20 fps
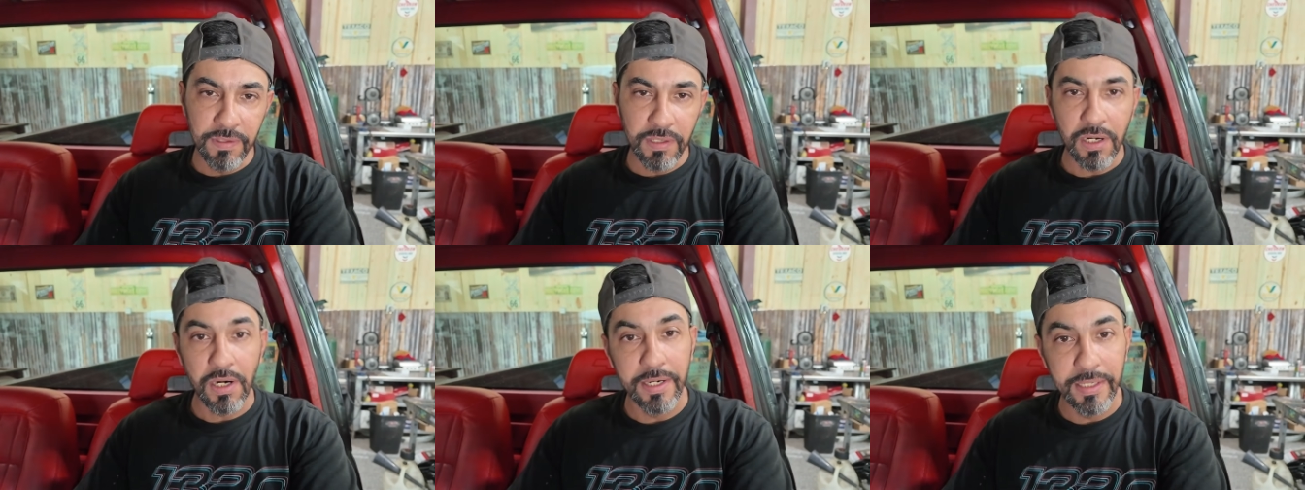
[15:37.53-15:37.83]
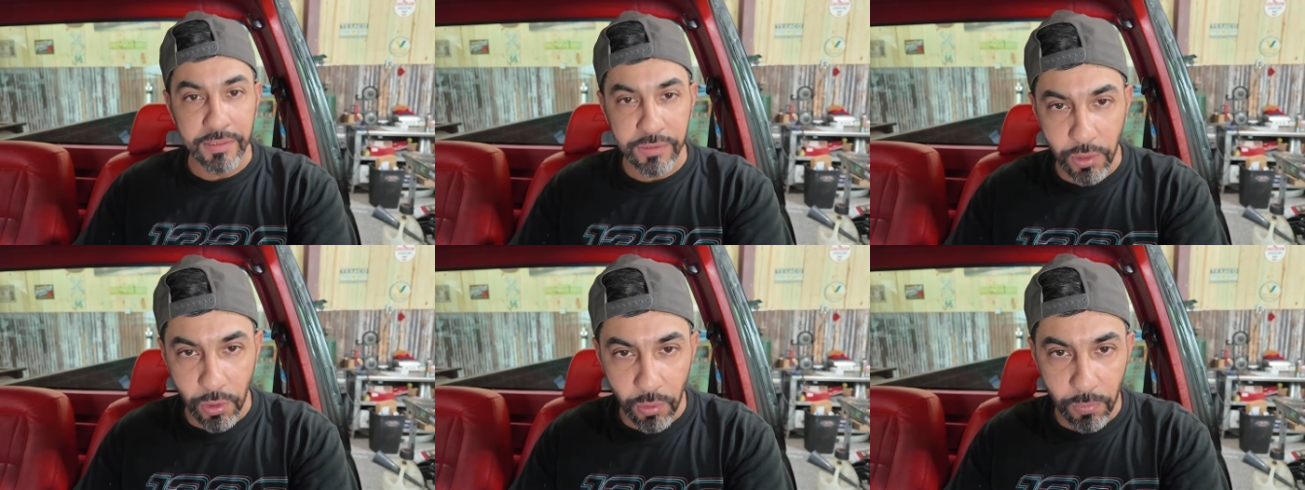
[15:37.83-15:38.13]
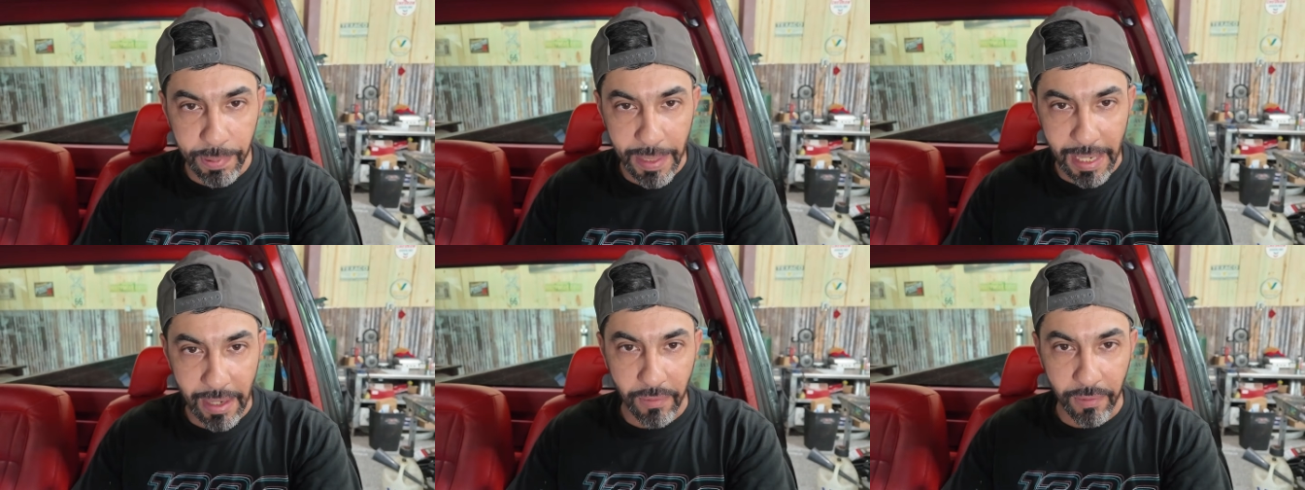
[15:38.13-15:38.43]
on its own
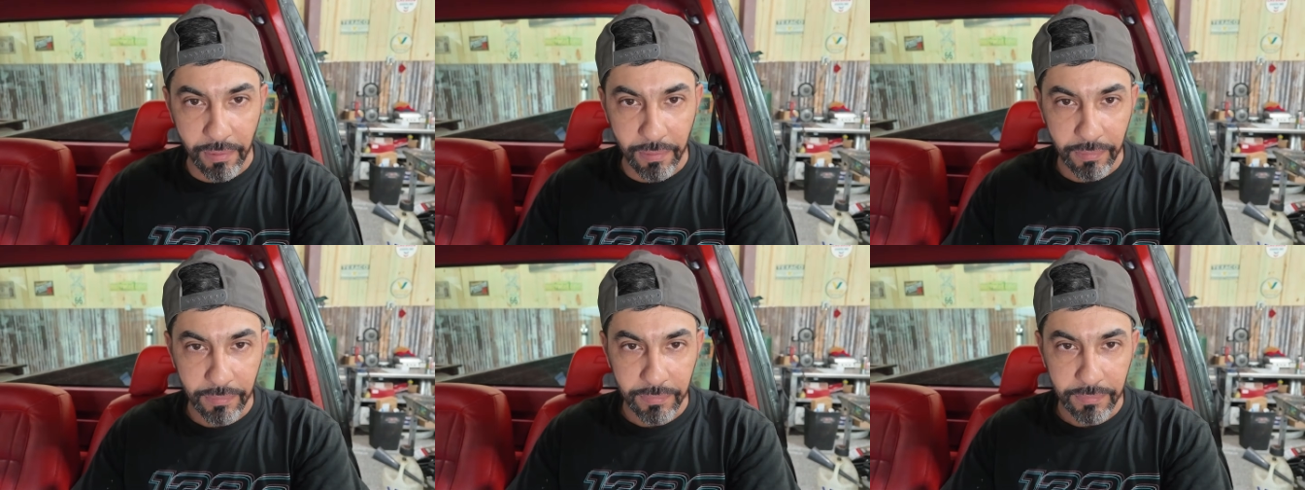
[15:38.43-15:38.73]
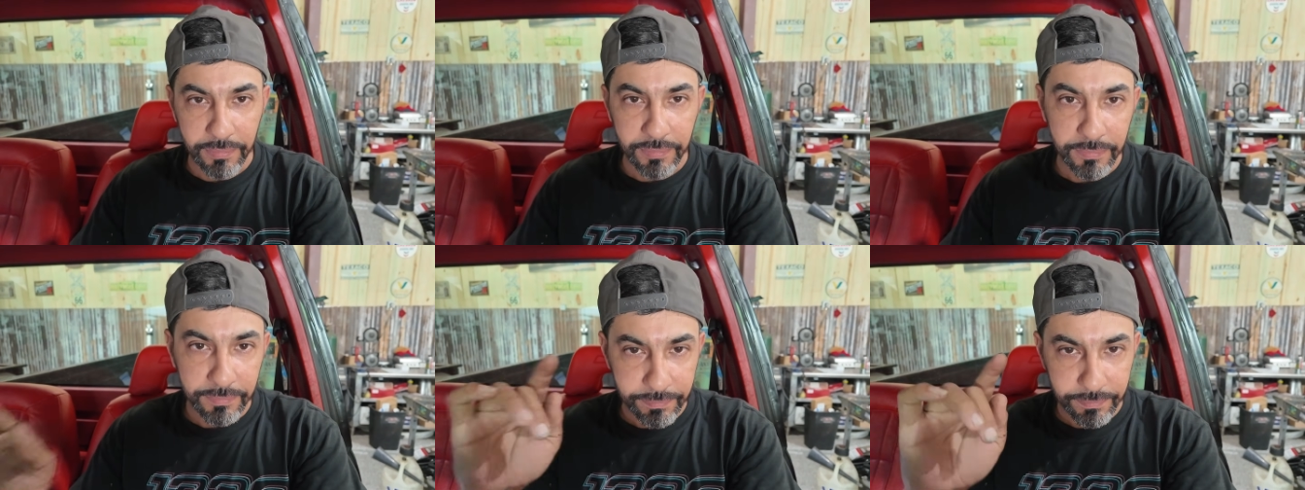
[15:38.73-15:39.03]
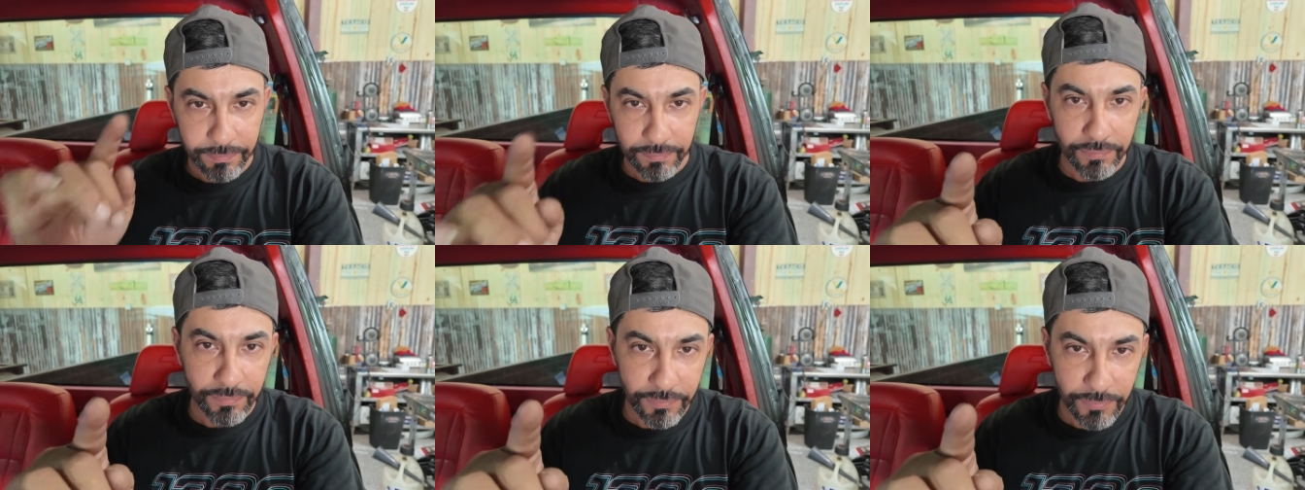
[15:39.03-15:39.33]
power.
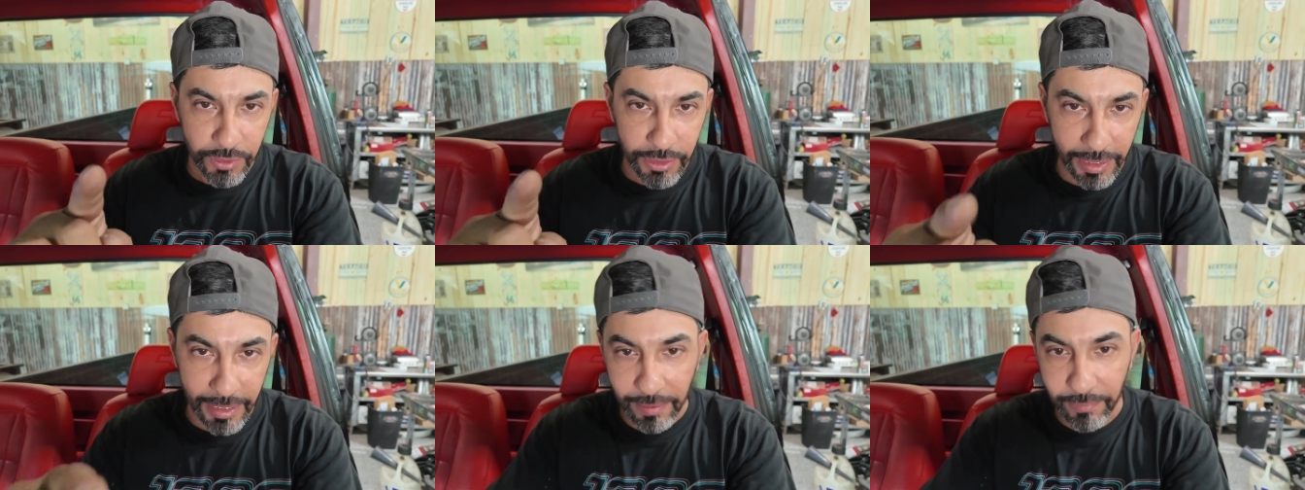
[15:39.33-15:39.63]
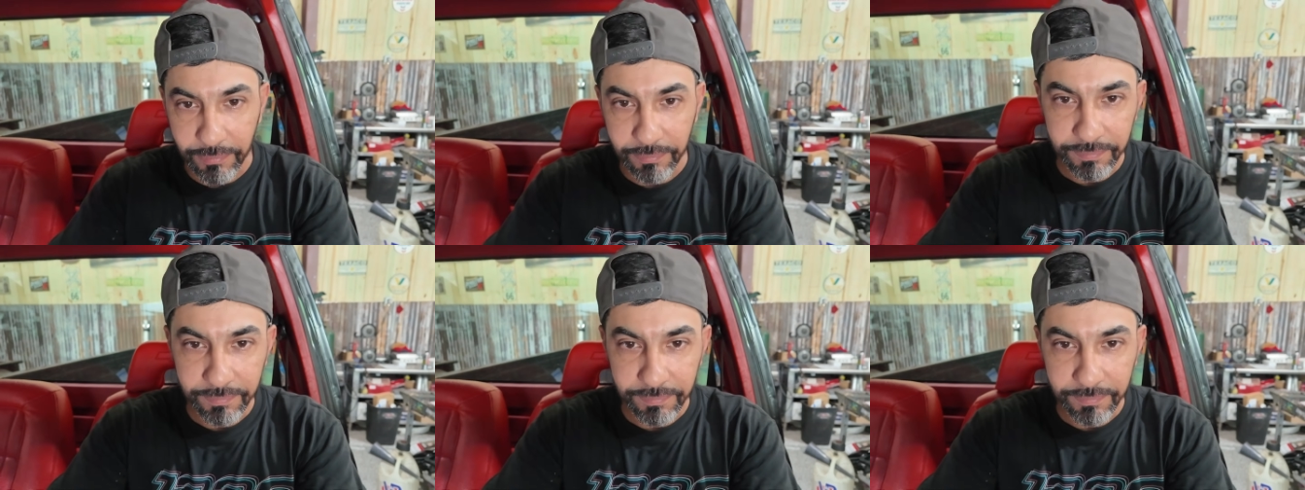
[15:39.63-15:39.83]
Check it out.